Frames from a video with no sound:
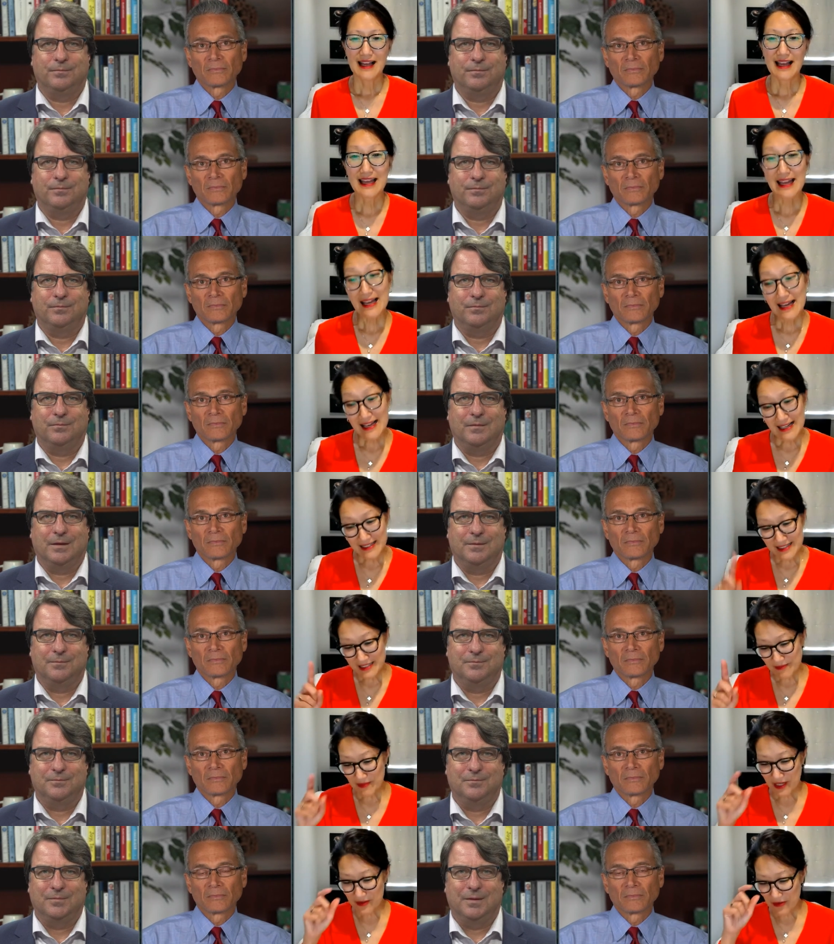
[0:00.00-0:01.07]
Speaker 1: And
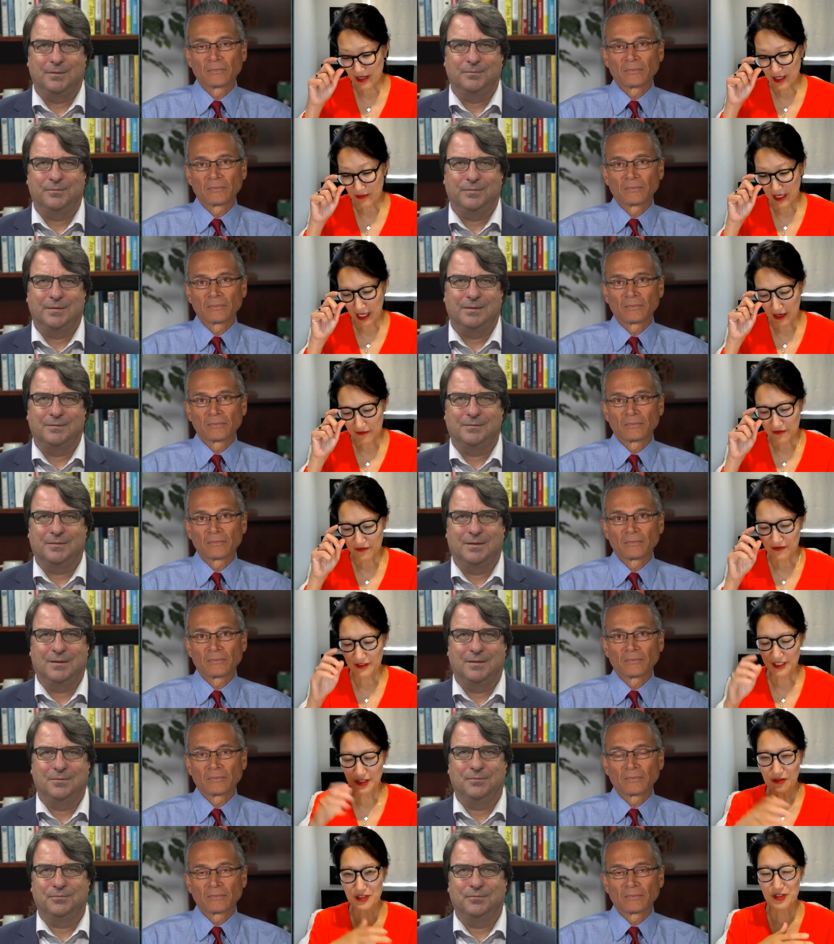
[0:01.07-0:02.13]
by the way, we have,
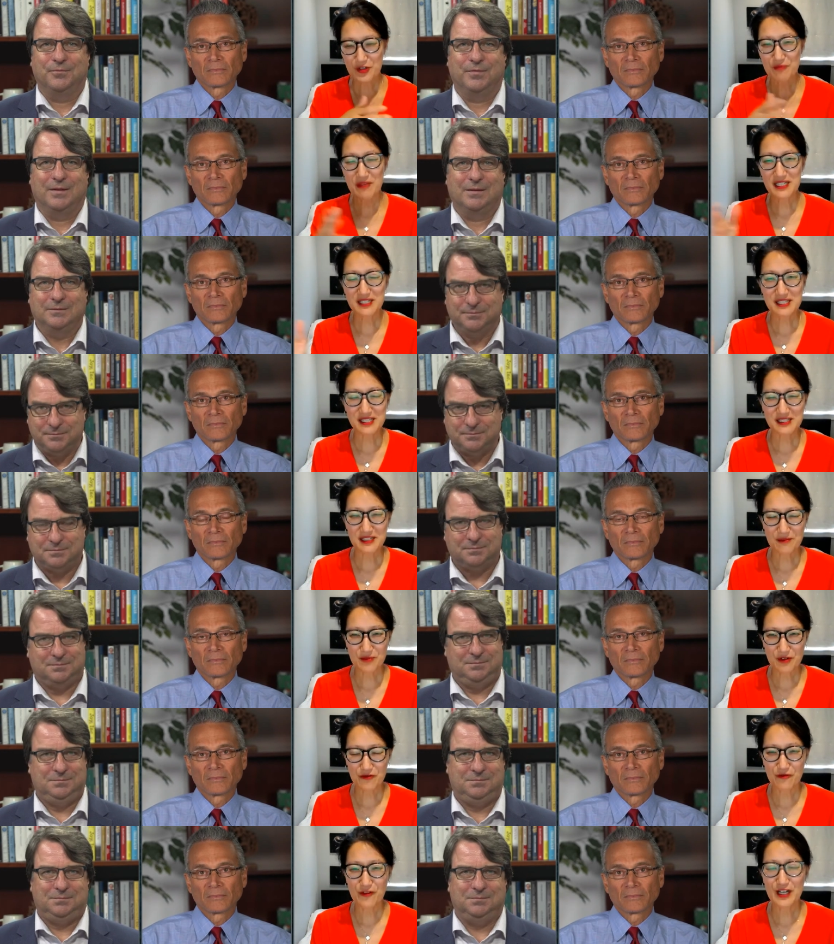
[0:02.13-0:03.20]
you know, a tremendous number
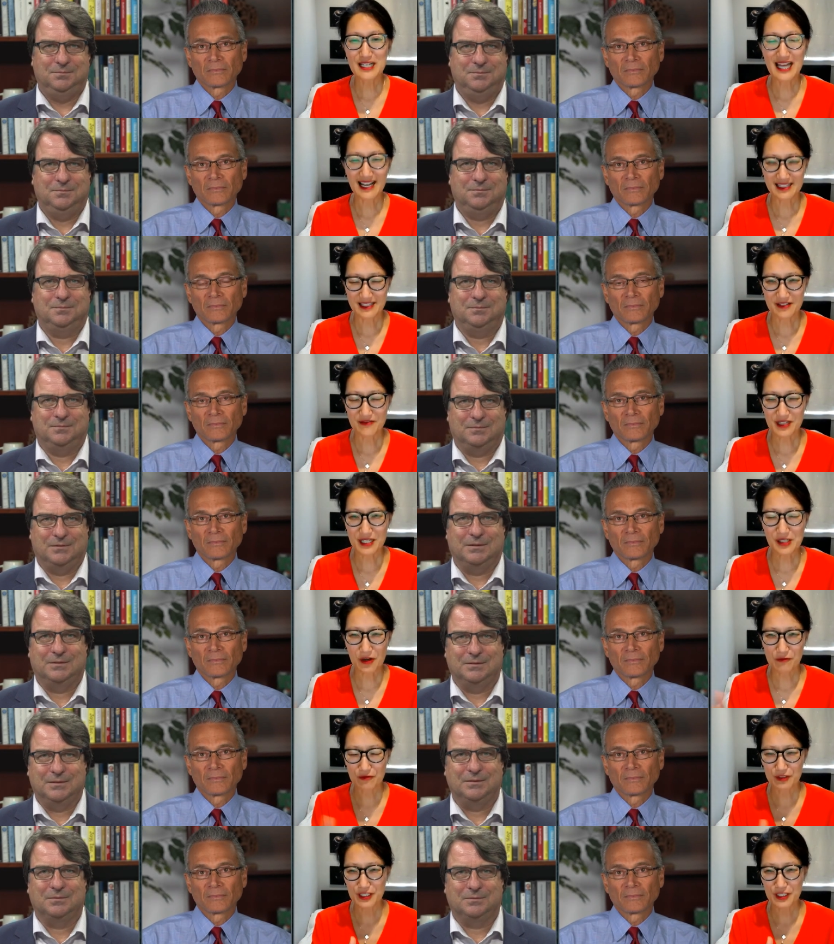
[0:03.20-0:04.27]
of fun activities.
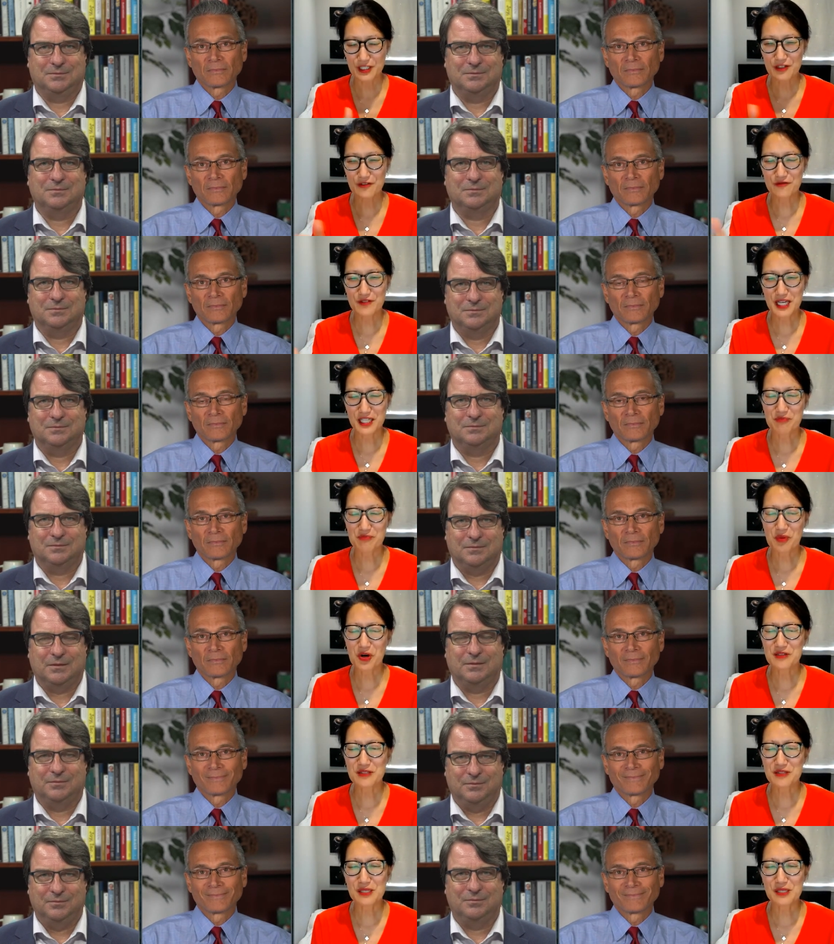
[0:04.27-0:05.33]
Hopefully you've taken
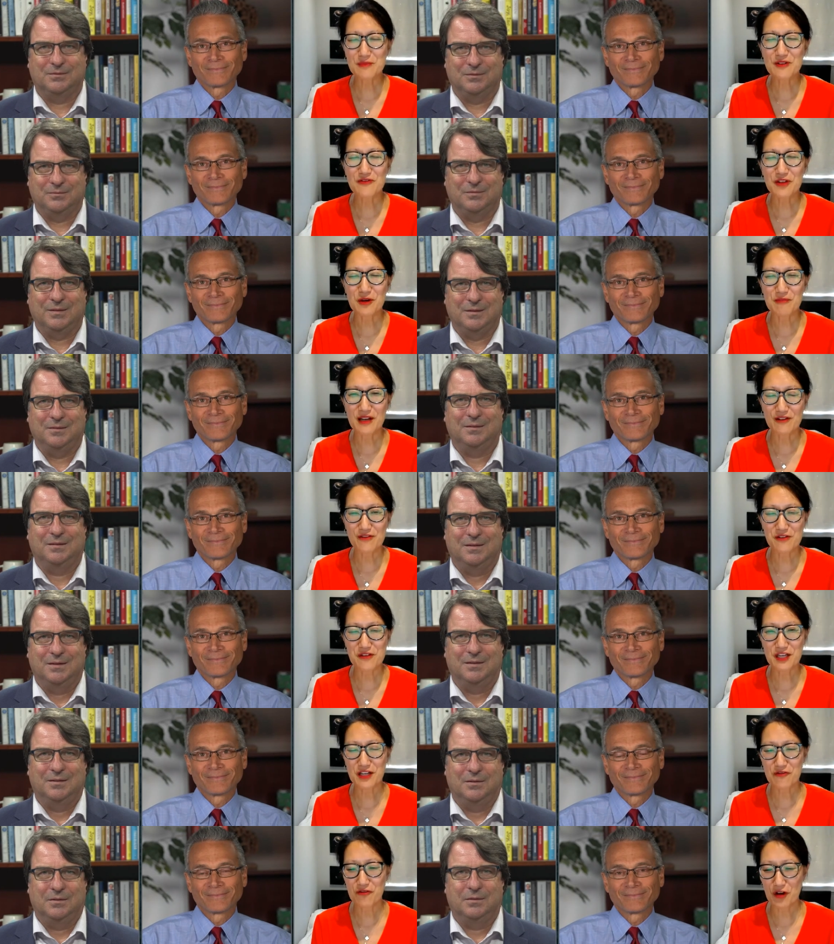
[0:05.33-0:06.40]
part in some of them,
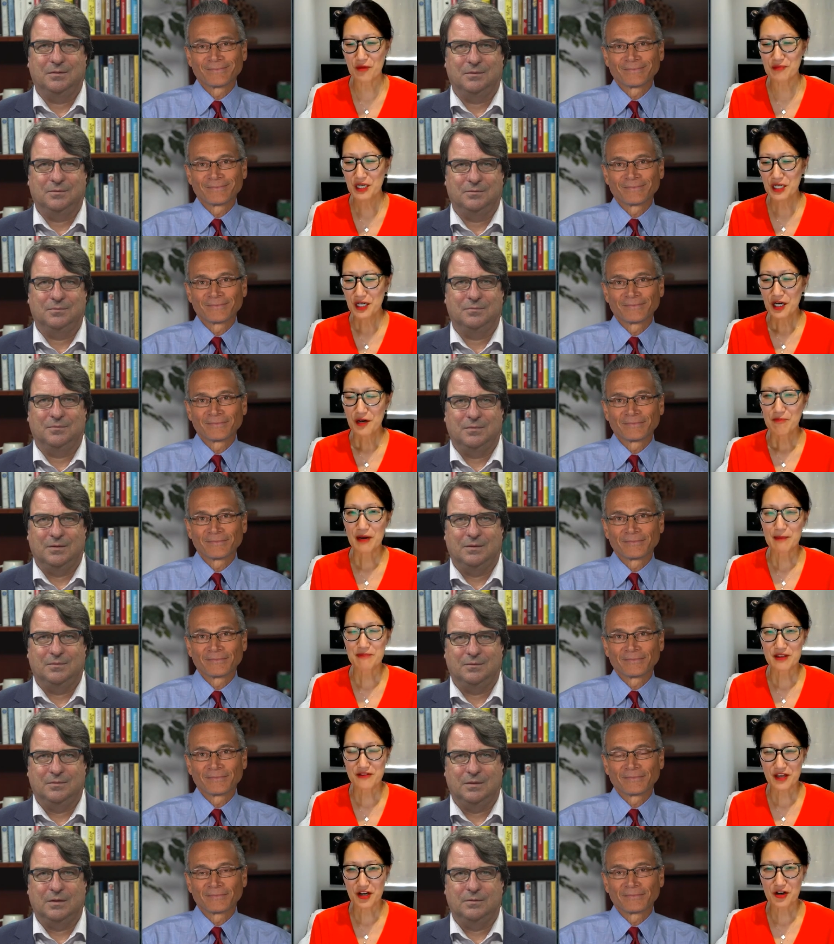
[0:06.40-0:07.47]
everything from
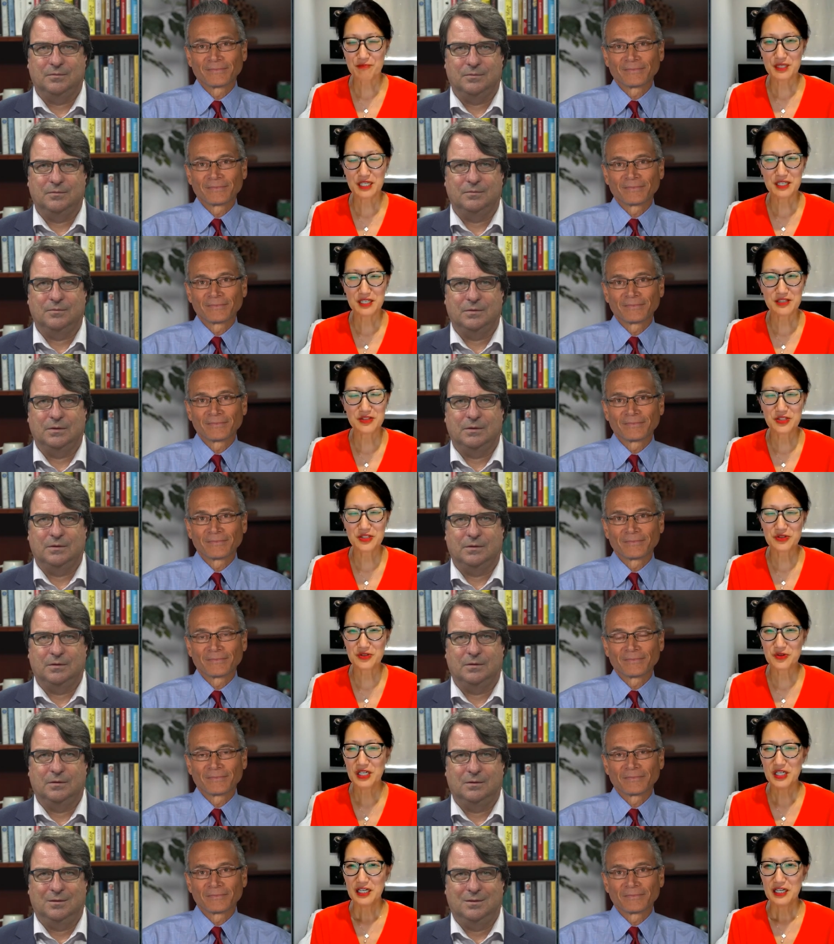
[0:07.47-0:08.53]
puppy therapy
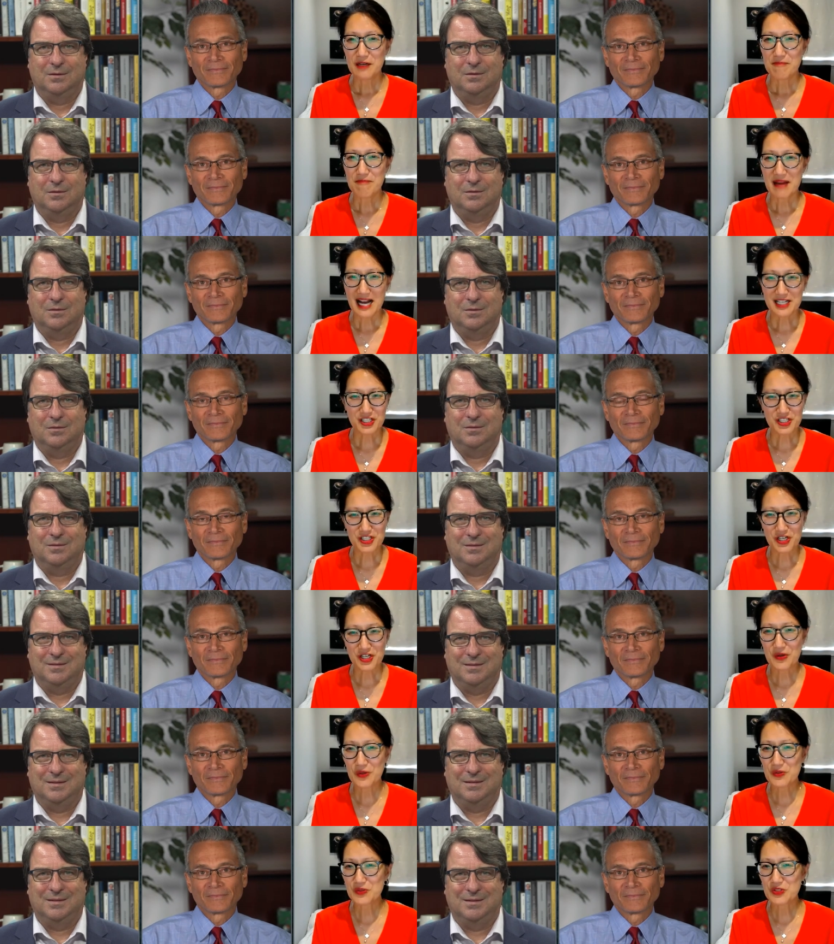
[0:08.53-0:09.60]
to magic
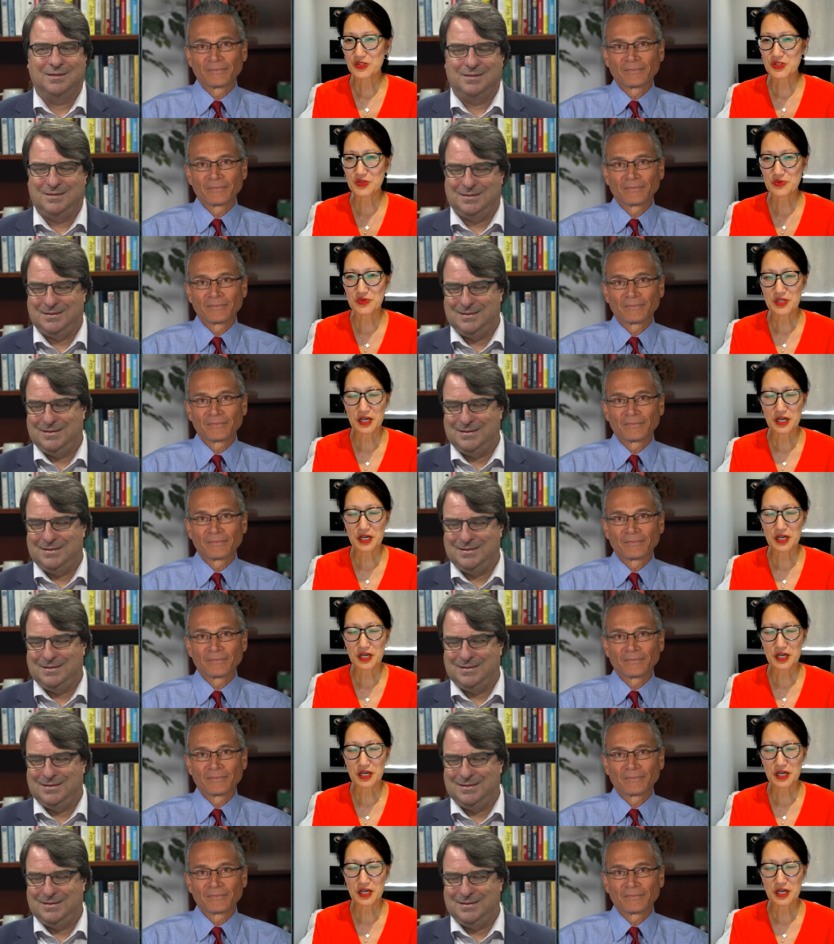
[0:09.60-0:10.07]
shows, to